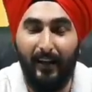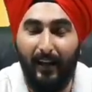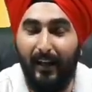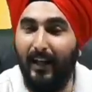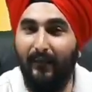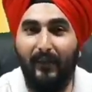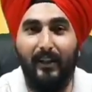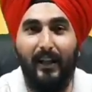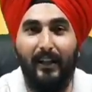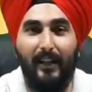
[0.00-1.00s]
and after
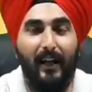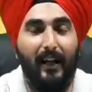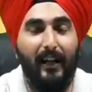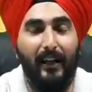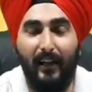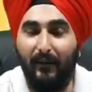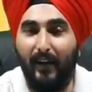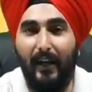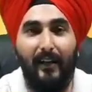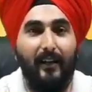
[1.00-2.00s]
that I never
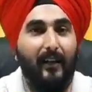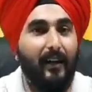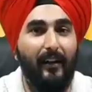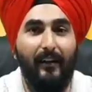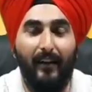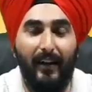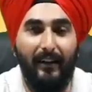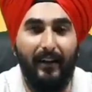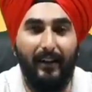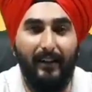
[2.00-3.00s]
had a haircut
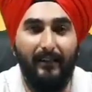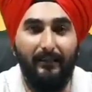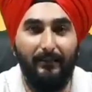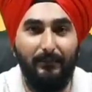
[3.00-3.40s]
like that.